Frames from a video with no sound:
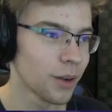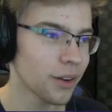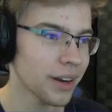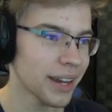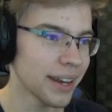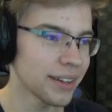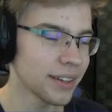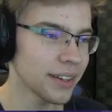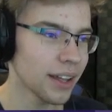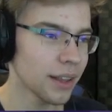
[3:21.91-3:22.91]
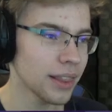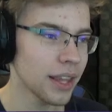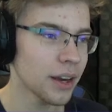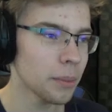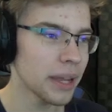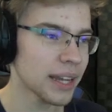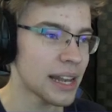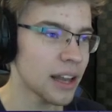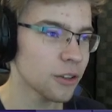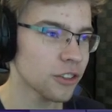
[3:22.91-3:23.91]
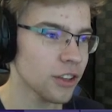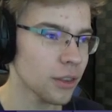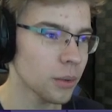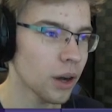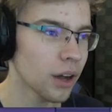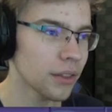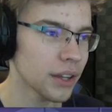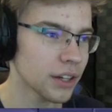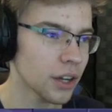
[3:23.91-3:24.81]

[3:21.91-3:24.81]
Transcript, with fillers: We're getting a little bit close to the wall there.